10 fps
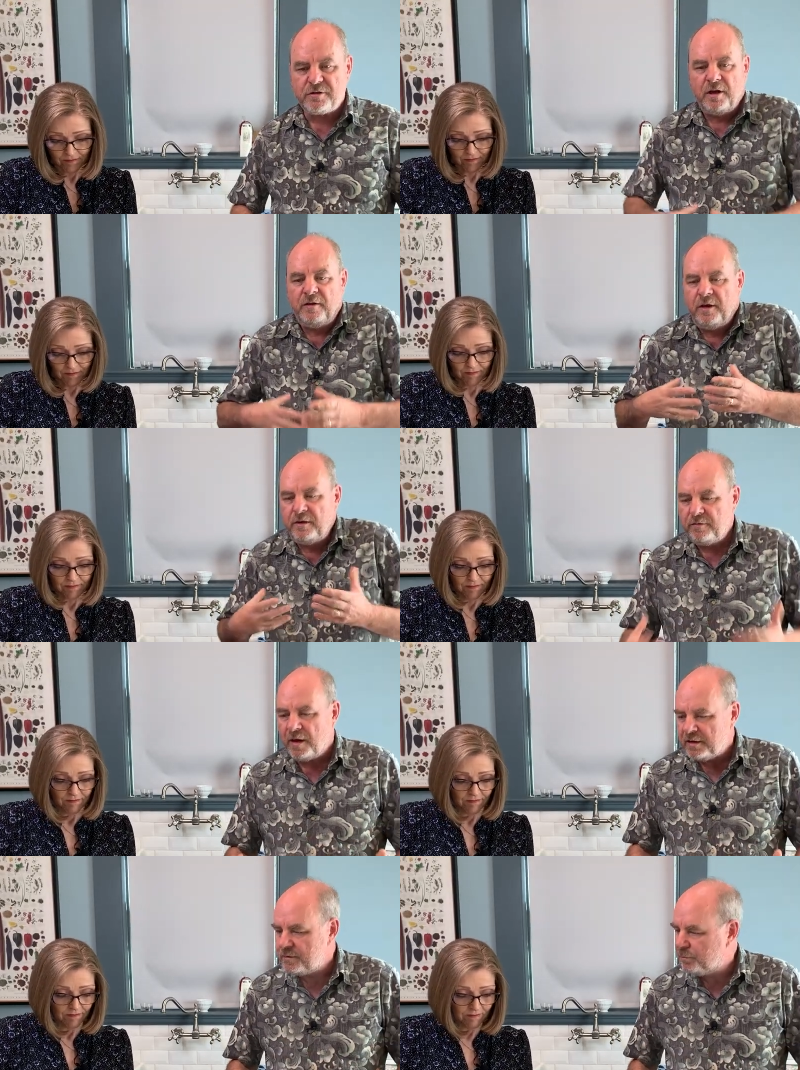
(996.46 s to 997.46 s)
Speaker 1: and then you've got
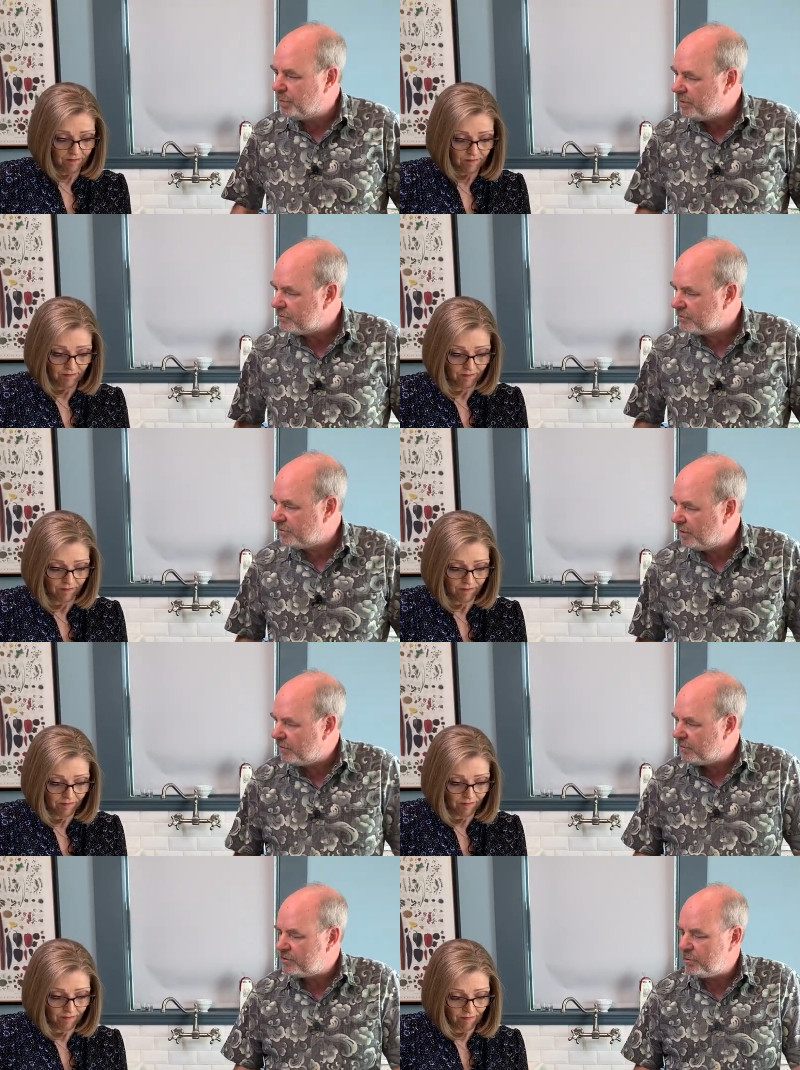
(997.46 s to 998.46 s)
pieces in it
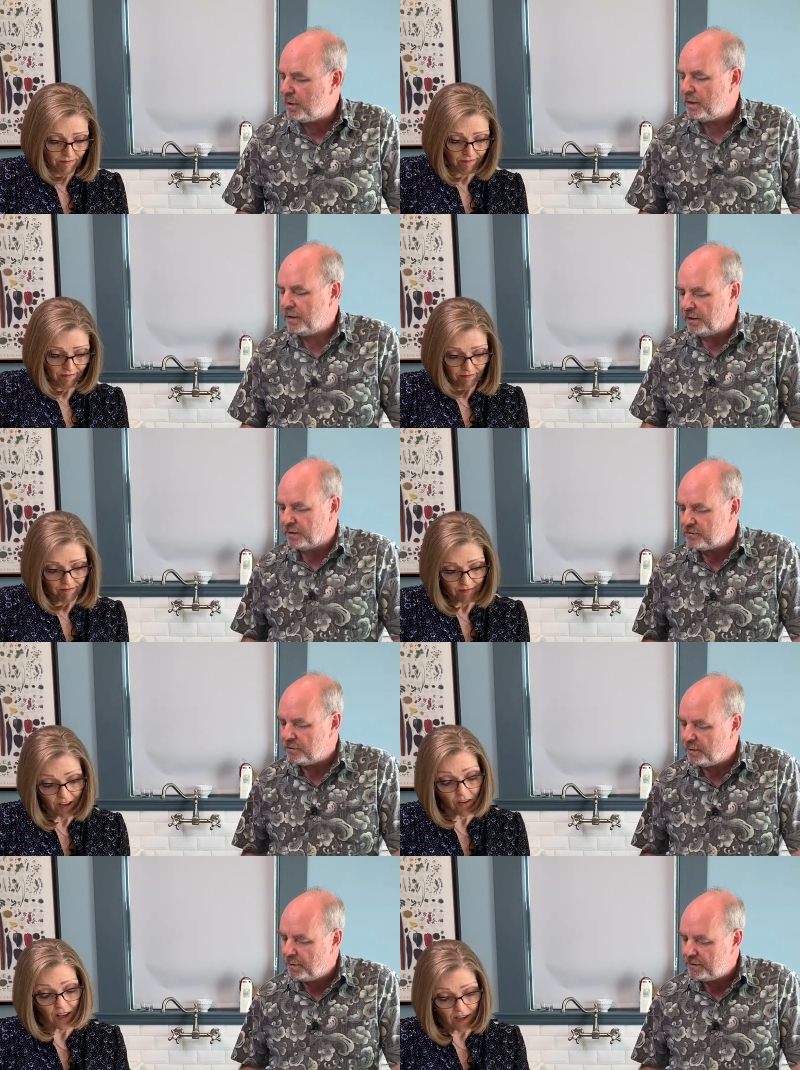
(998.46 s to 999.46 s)
that you want to eat. And so okay. I
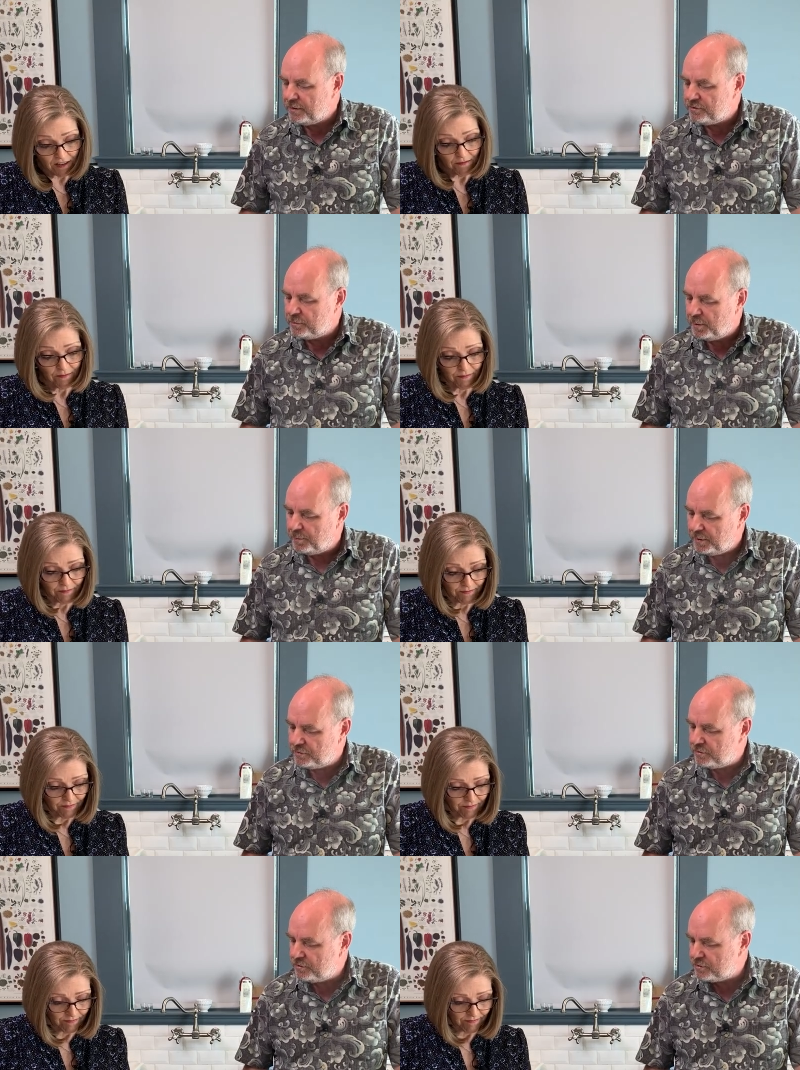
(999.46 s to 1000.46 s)
want these to be
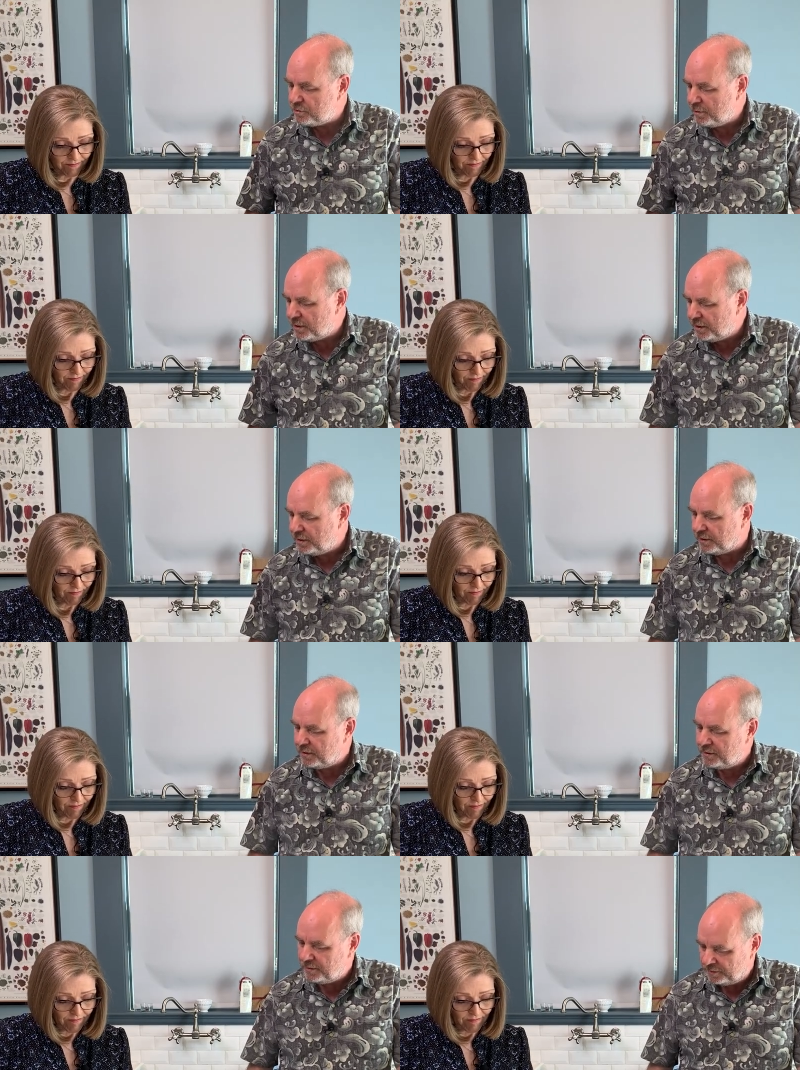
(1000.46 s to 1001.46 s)
pieces that you want to eat.
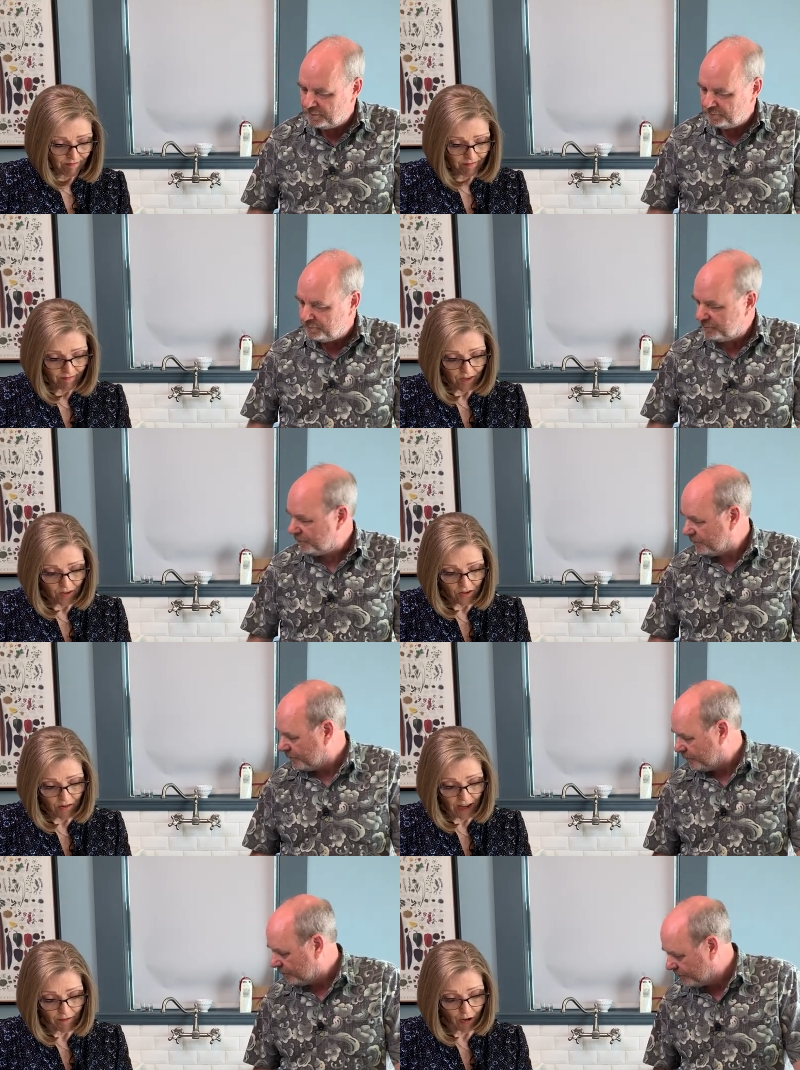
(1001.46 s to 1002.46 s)
Speaker 2: Do you
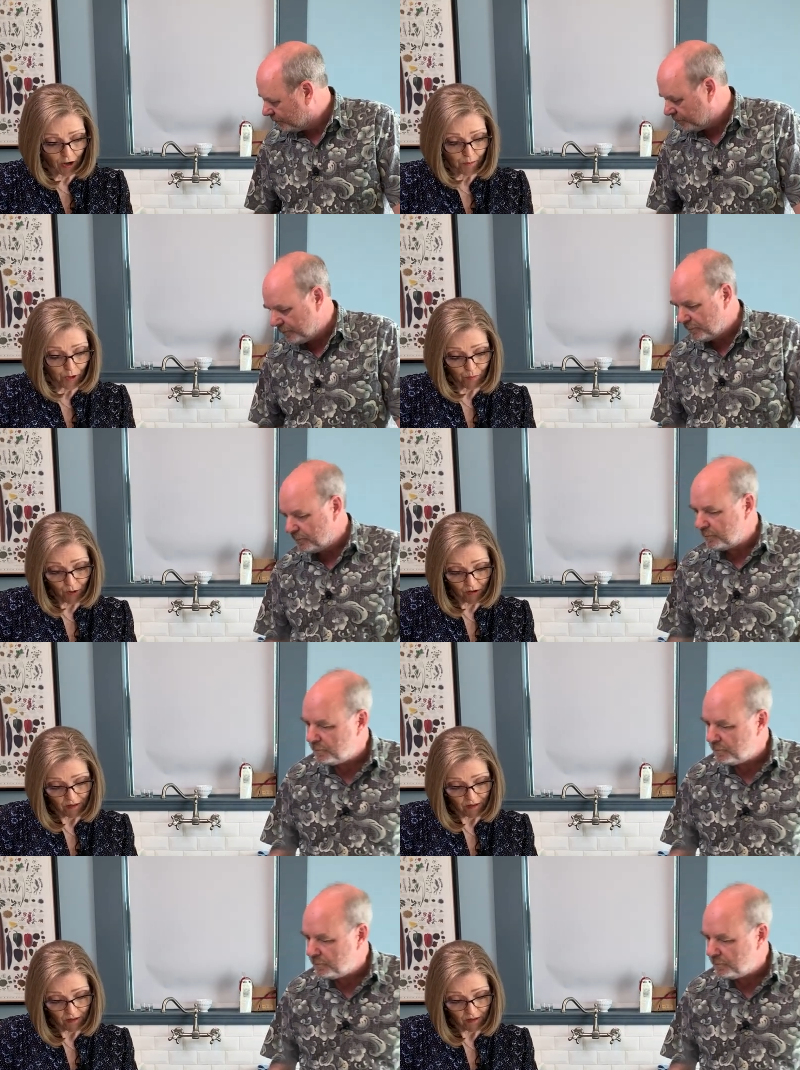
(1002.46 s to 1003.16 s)
have a garbage bowl?